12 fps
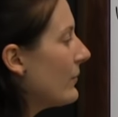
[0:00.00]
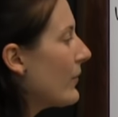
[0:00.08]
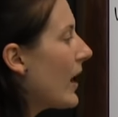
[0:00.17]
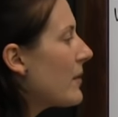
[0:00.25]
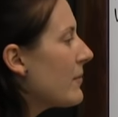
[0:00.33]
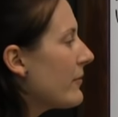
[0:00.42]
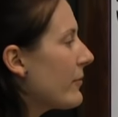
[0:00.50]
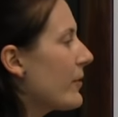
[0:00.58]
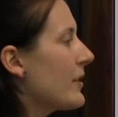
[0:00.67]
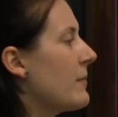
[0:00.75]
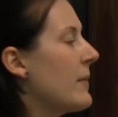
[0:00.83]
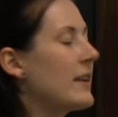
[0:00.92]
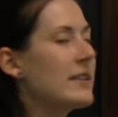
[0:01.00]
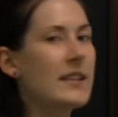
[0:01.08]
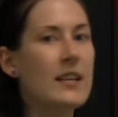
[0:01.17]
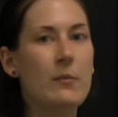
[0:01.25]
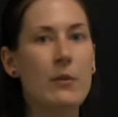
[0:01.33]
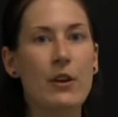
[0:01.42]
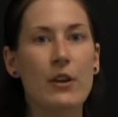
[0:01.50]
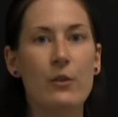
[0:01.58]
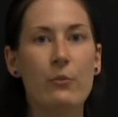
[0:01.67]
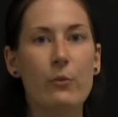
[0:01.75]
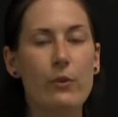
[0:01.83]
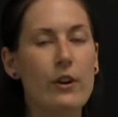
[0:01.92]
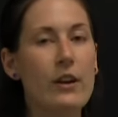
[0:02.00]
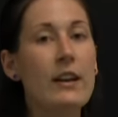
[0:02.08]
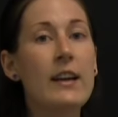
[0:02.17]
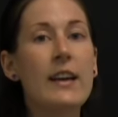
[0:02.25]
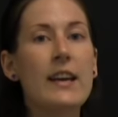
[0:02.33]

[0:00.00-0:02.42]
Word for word: right before the Mexican-American War.